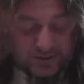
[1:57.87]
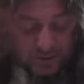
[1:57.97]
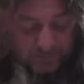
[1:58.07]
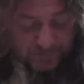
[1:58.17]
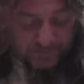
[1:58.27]

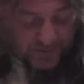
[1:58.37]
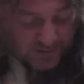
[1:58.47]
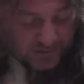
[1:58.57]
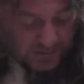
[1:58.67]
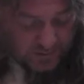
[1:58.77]
So
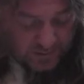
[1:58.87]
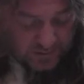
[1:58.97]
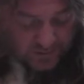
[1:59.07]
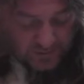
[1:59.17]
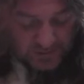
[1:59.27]

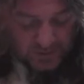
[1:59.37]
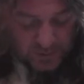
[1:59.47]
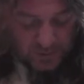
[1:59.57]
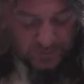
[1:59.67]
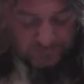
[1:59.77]
the first
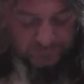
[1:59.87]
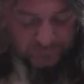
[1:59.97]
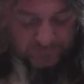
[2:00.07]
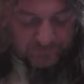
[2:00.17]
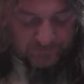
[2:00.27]
one
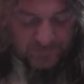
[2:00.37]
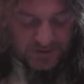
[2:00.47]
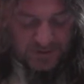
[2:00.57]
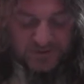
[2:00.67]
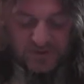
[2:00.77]

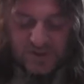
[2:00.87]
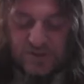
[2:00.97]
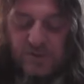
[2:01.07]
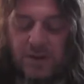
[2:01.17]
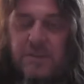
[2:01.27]
is this
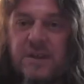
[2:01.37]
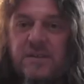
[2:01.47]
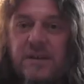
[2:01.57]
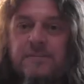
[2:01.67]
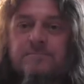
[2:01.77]
great big
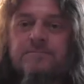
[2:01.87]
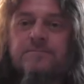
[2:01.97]
thing.